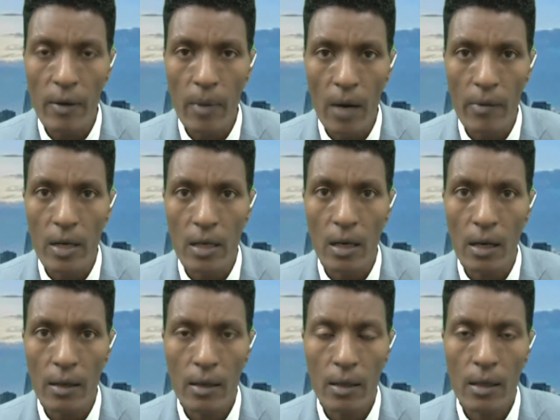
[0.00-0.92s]

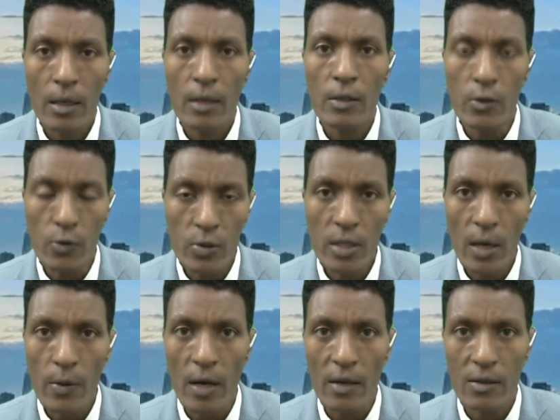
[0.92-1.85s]
America. You
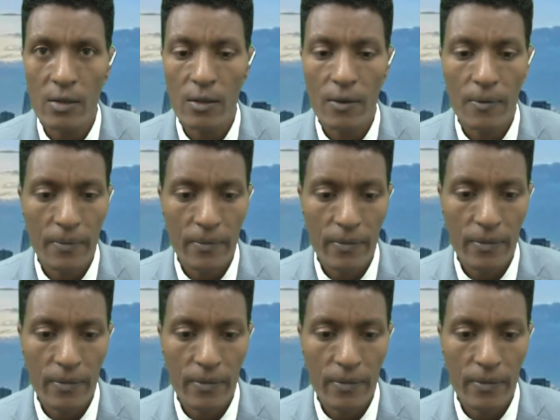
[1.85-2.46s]
stay with us.